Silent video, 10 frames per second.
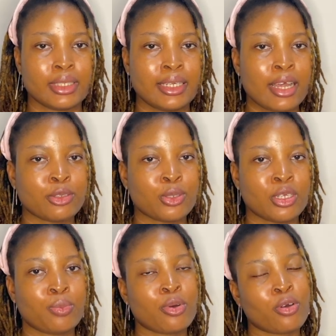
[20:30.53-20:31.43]
Now to
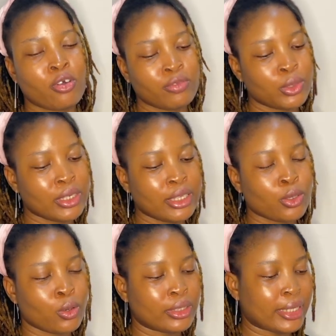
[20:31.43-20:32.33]
the bulk of today's
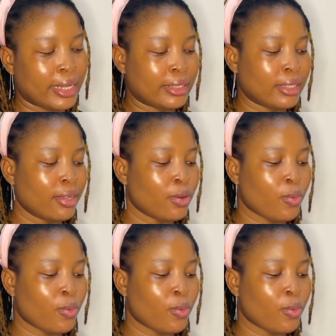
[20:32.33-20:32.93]
content.